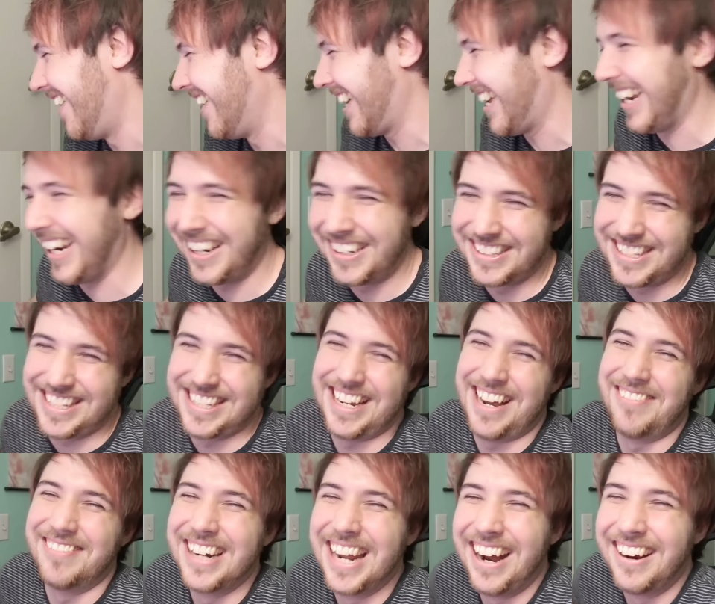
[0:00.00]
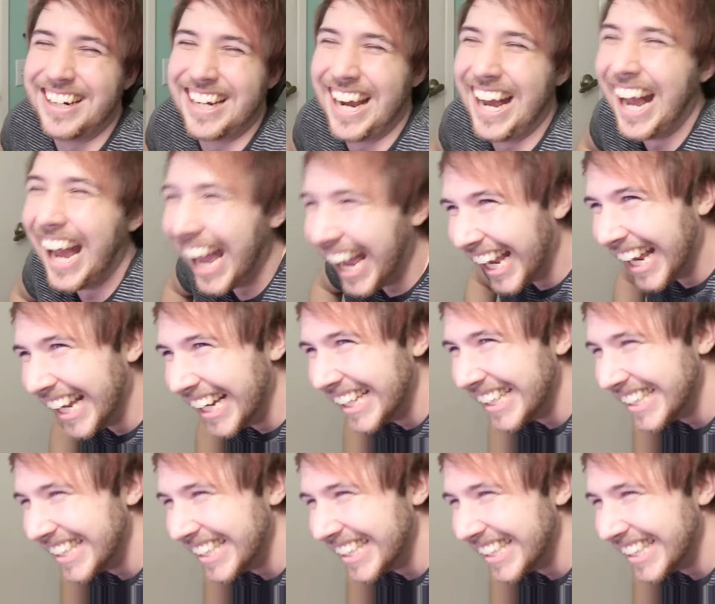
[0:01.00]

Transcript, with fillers: Okay, I'll stop now, guys.